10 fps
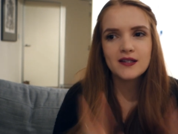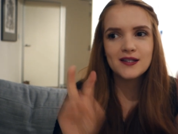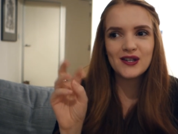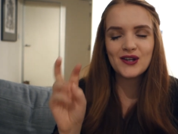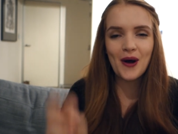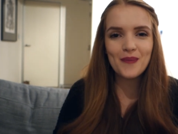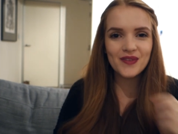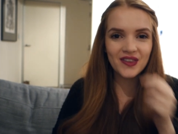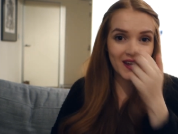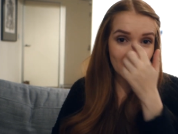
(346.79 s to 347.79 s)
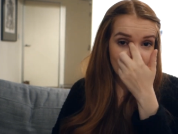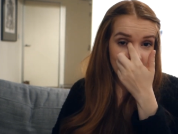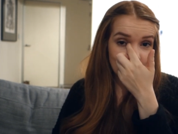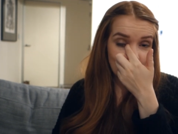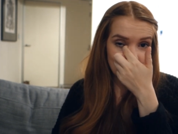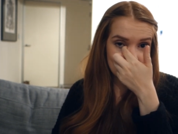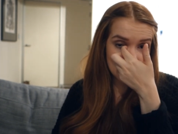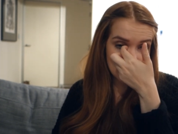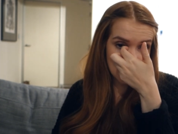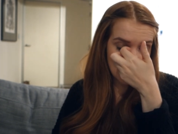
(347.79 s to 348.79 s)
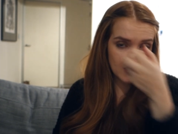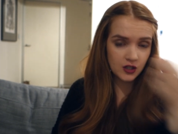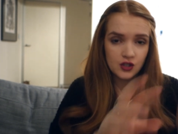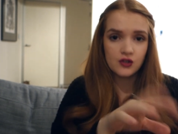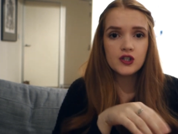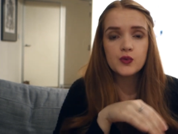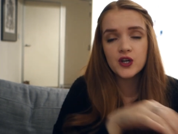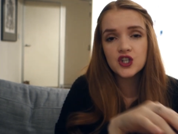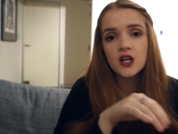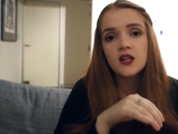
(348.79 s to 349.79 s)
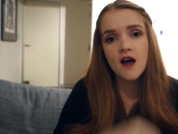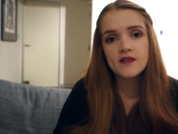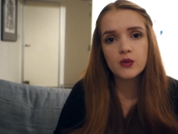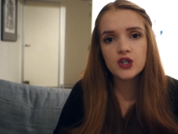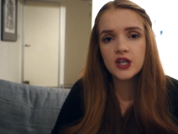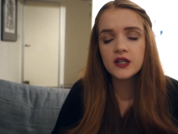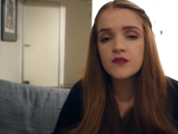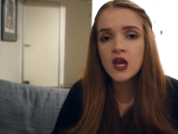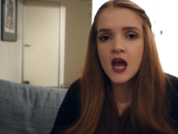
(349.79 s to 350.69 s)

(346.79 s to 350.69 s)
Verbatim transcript: sitcom thing where you know you sit there and you do switching live switching